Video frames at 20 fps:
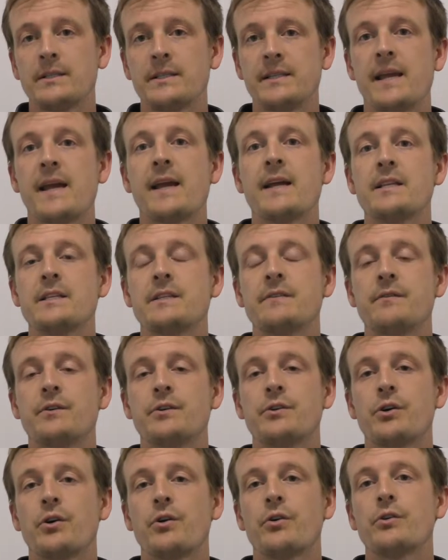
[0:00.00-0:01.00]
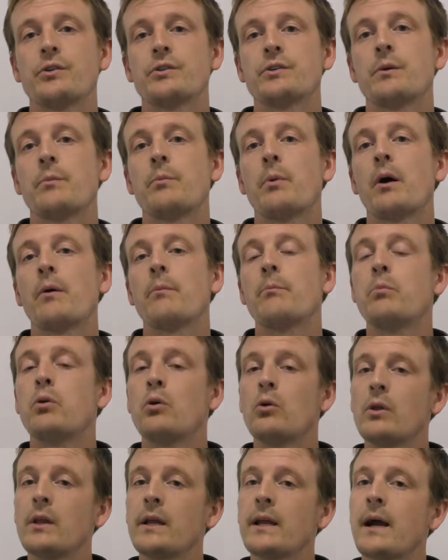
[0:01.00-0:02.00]
to the ends of your toes. So by
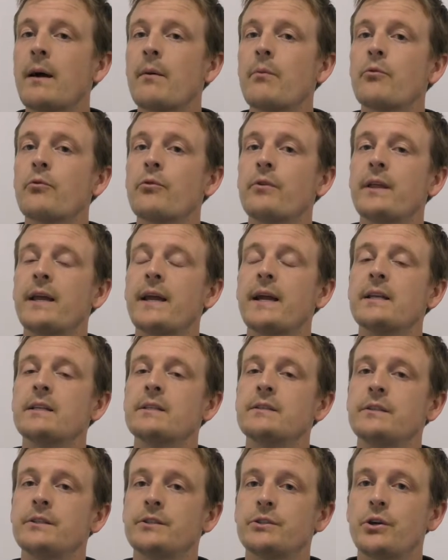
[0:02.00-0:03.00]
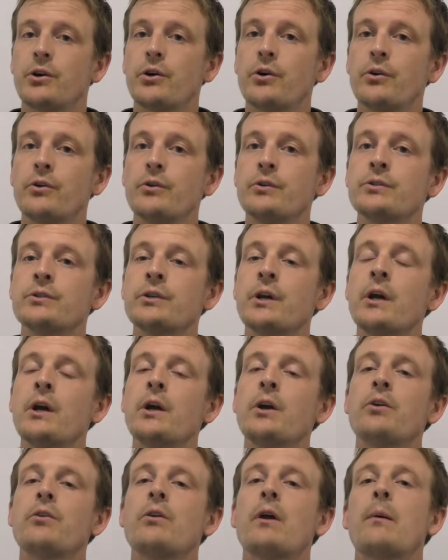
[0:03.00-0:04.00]
pulling up through the ends of your toes,
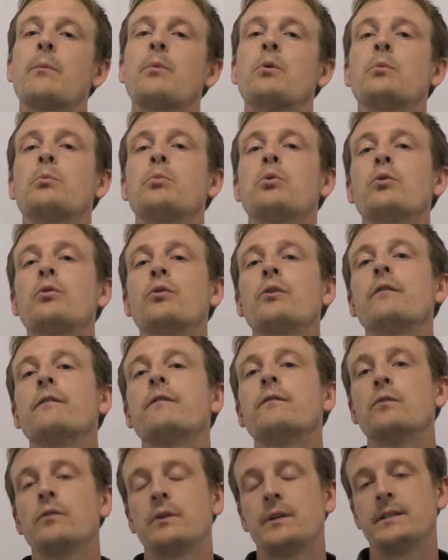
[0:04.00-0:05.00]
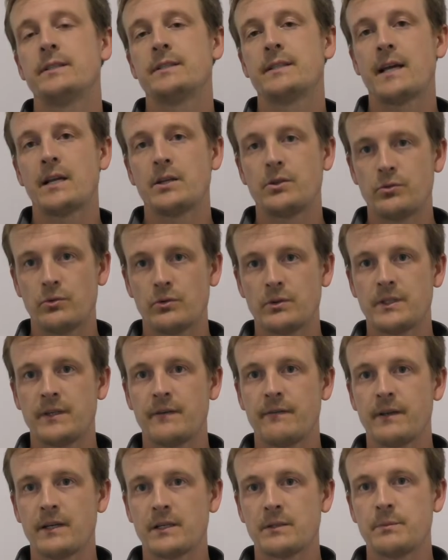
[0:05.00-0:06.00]
you're able to pull your foot into that
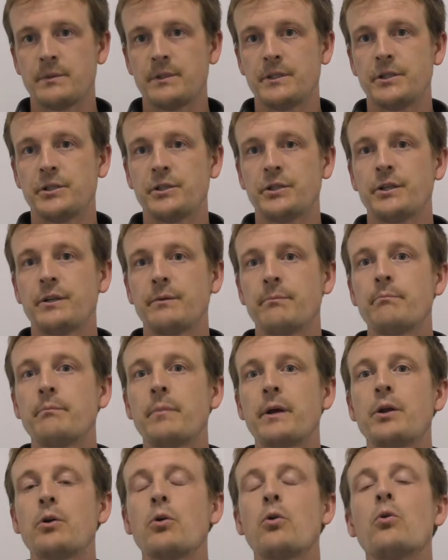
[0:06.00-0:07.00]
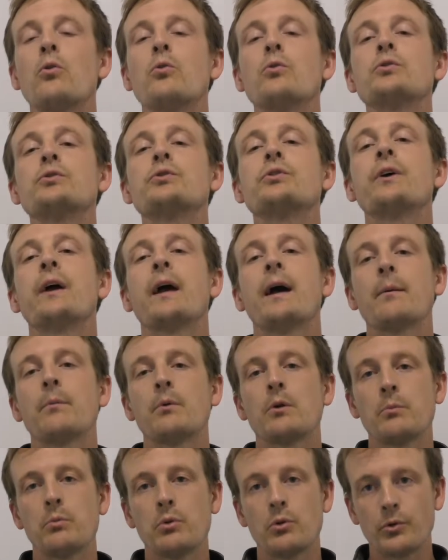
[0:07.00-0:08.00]
dorsiflex position, but you're also able
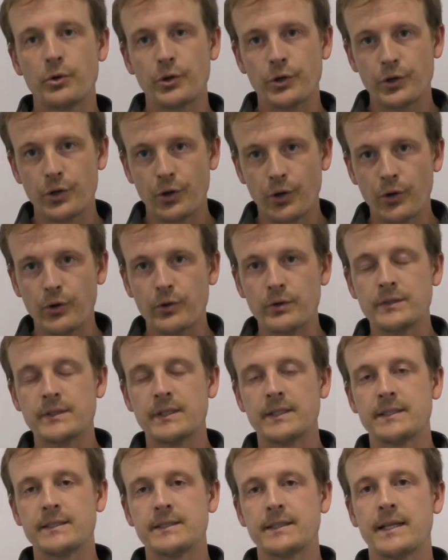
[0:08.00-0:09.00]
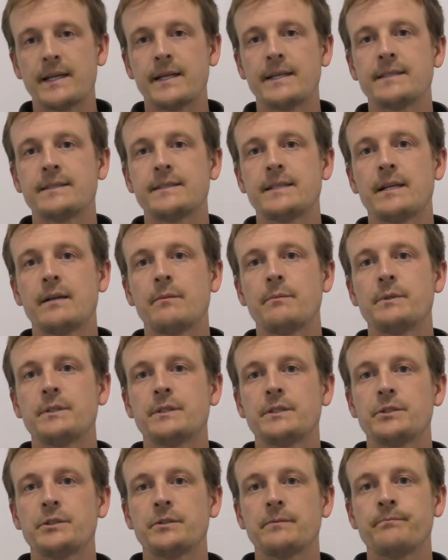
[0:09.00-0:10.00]
to pull your toes into that extended
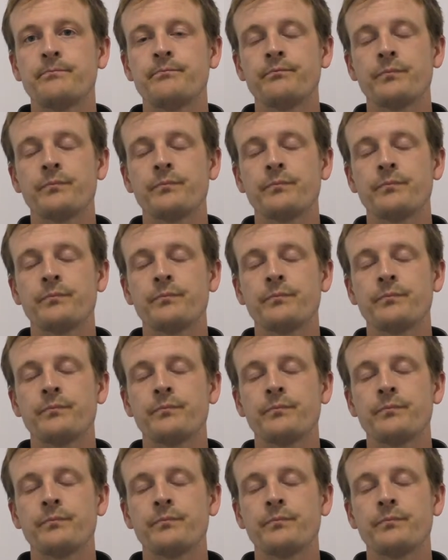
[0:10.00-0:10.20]
position.